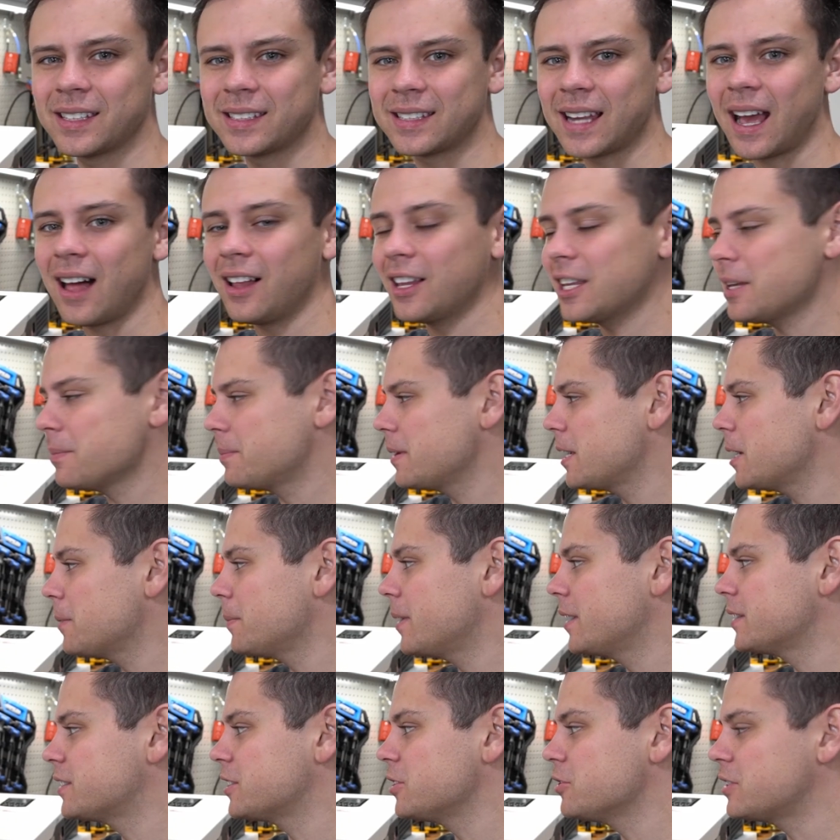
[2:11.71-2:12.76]
a Daly B M
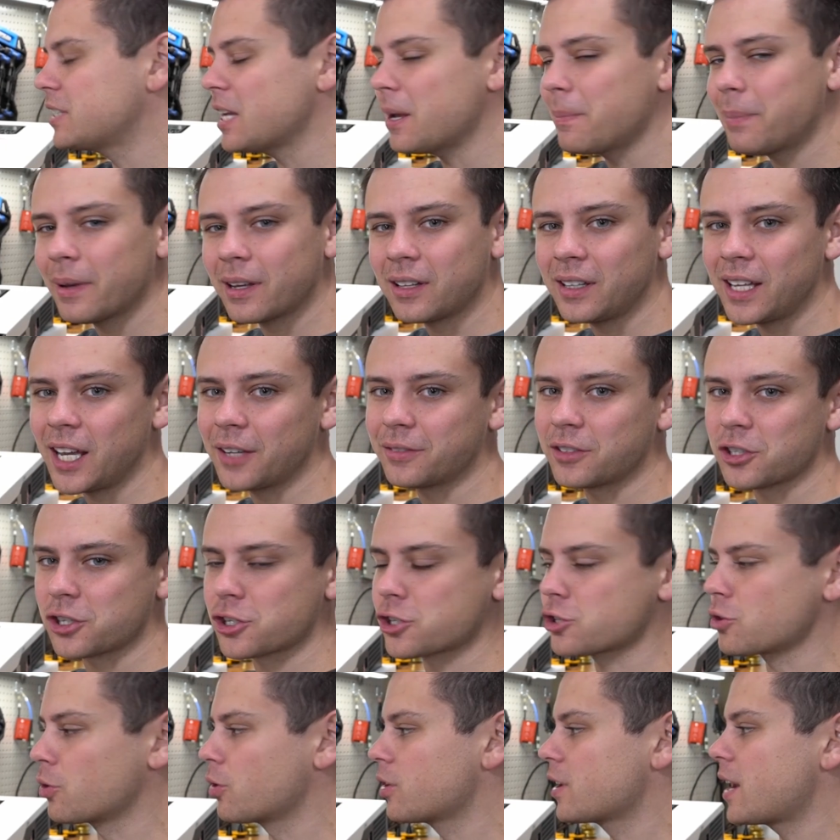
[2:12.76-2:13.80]
S, you typically have to
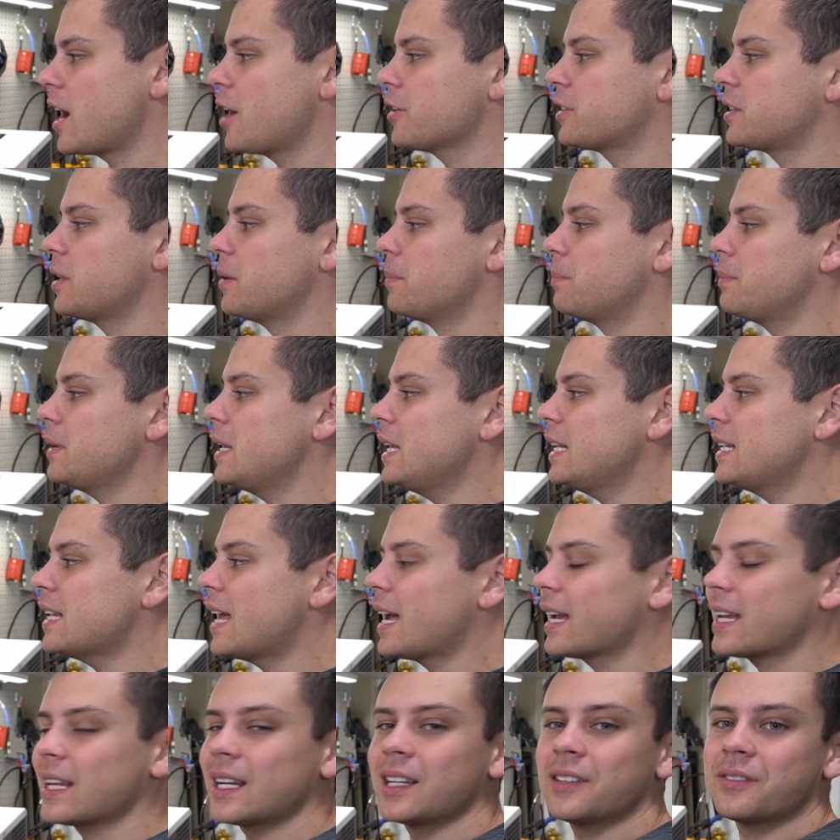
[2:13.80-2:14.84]
short out the B
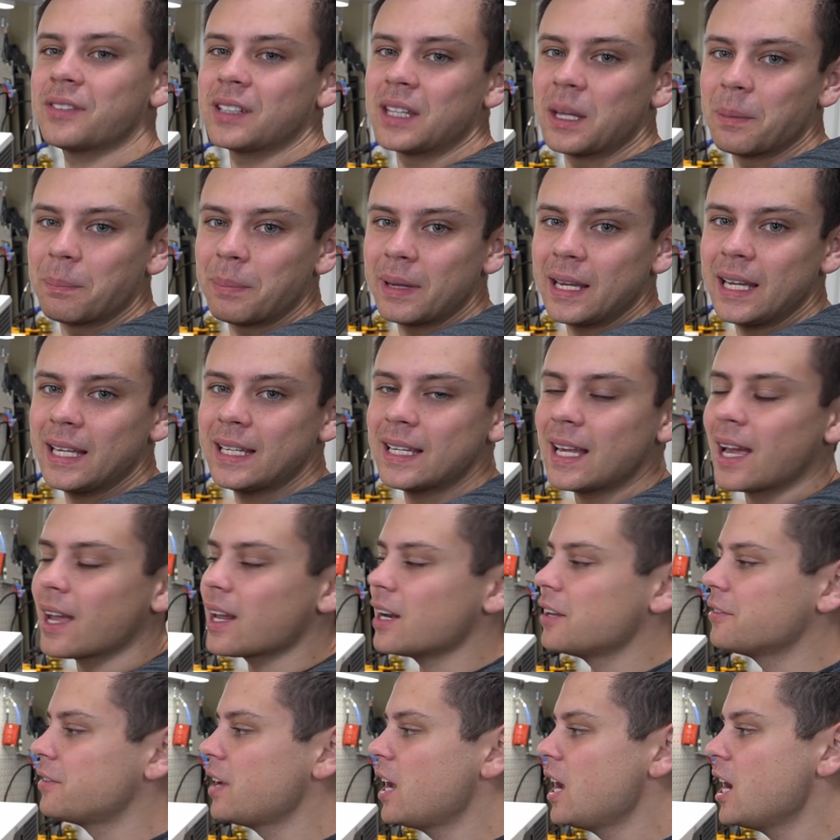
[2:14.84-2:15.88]
negative and the P
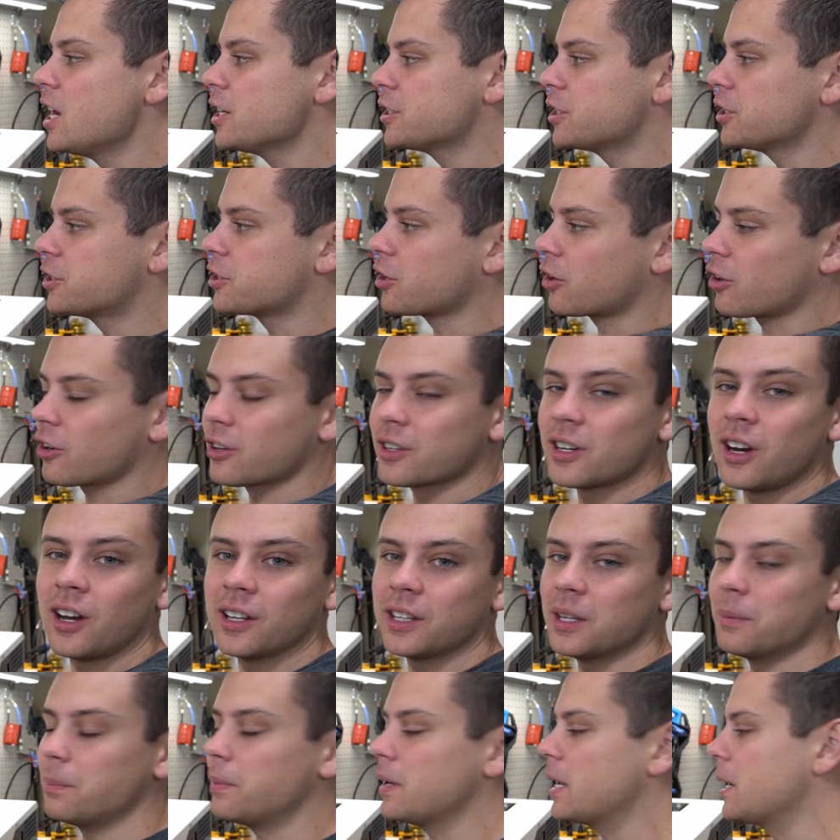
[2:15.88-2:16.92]
negative to turn
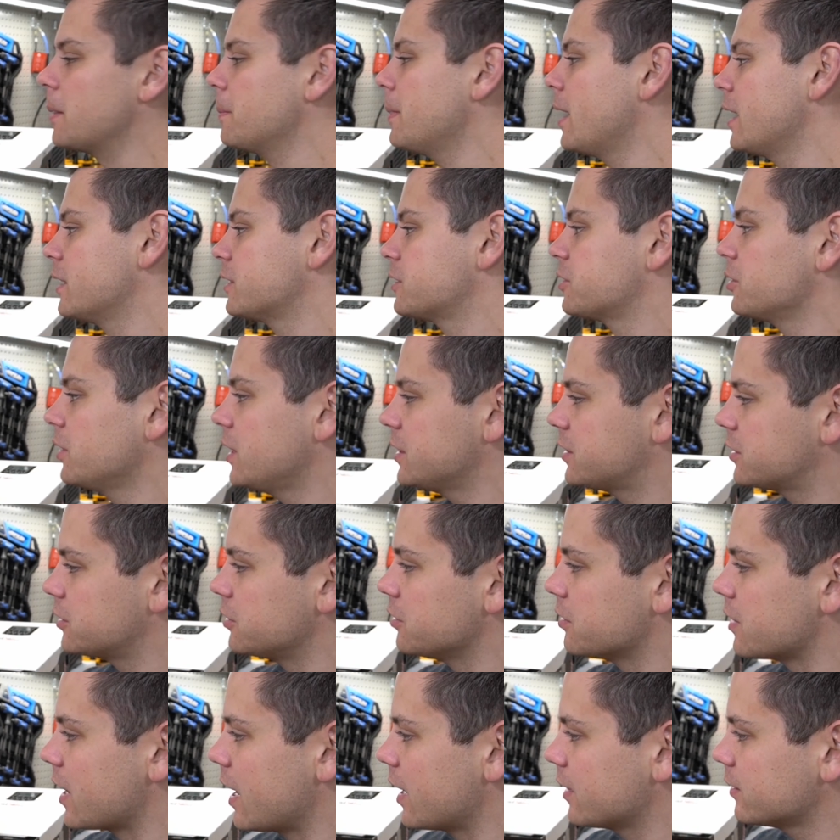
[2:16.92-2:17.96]
on the B M S. So let's
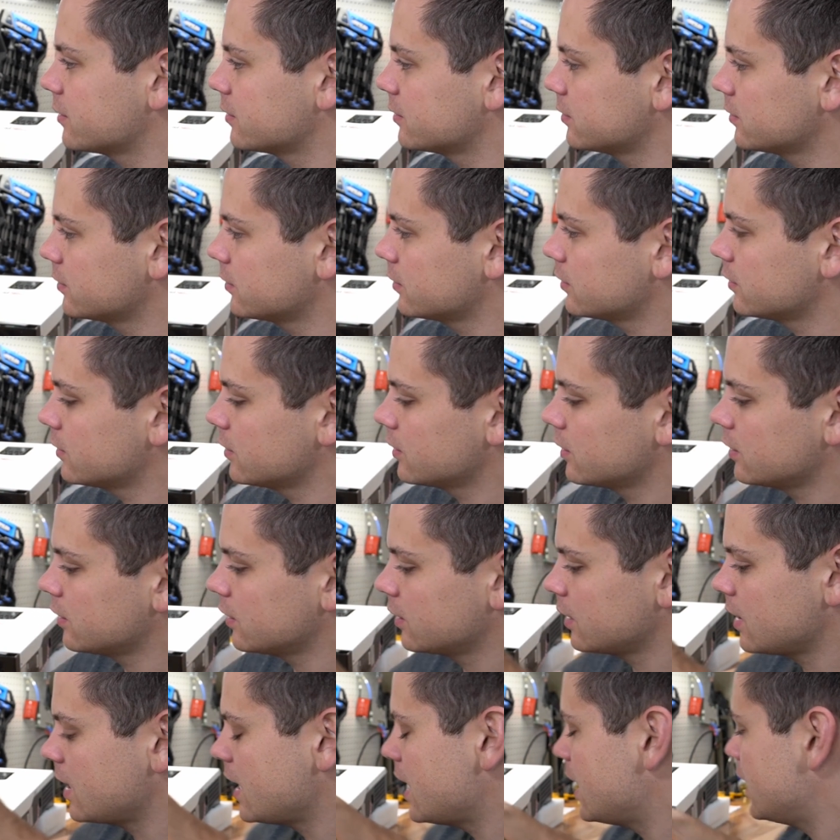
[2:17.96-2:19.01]
do that.
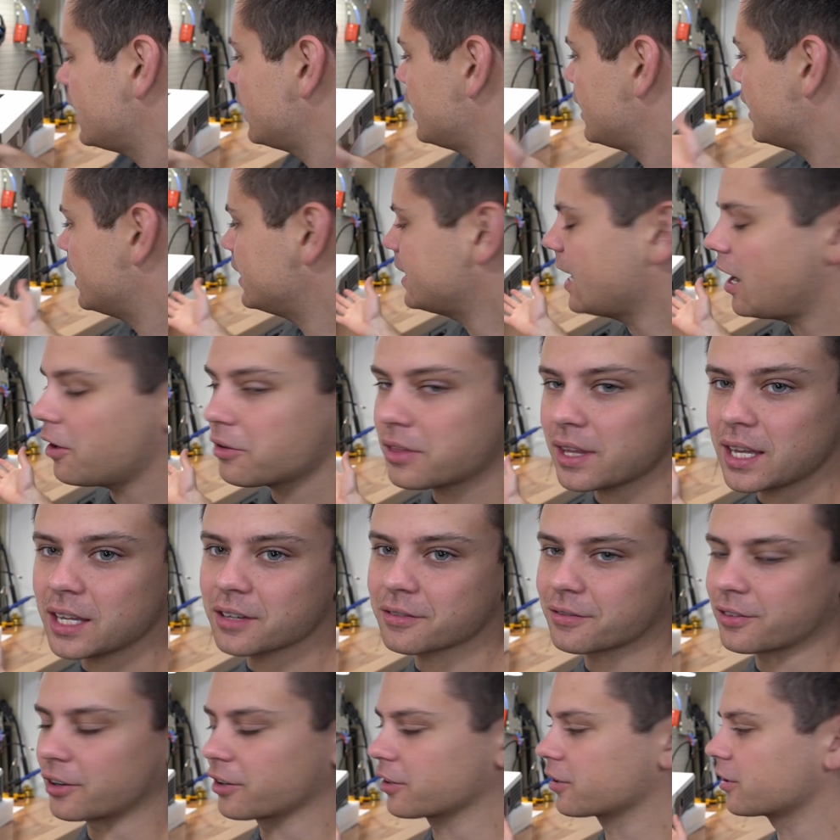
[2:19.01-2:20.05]
Now the
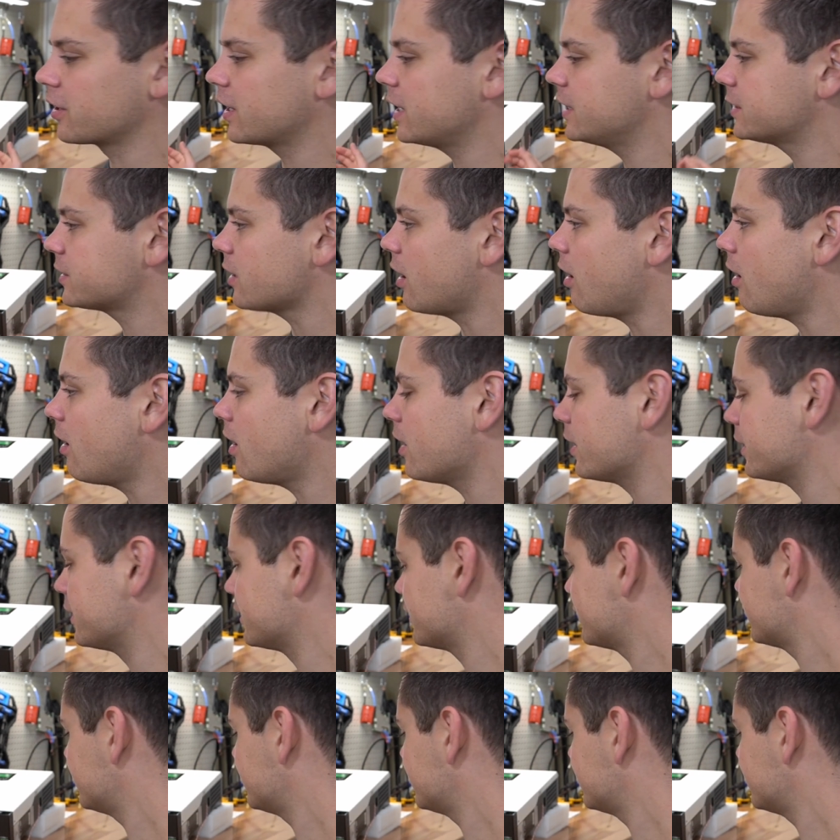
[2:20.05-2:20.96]
inverter is on.